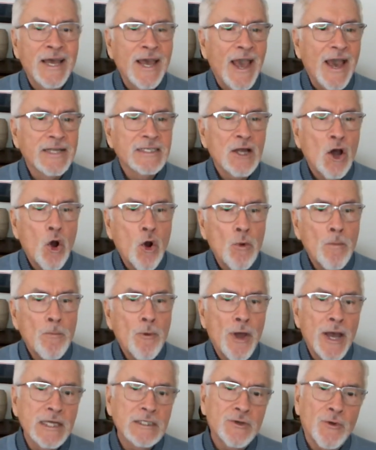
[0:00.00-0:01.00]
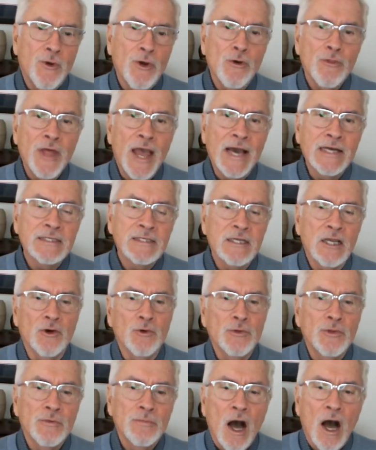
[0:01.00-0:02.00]
as home price growth has
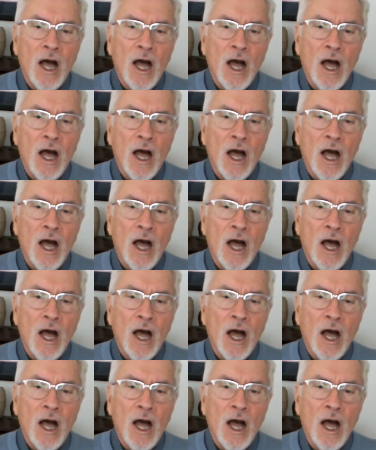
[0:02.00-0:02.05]
slowed.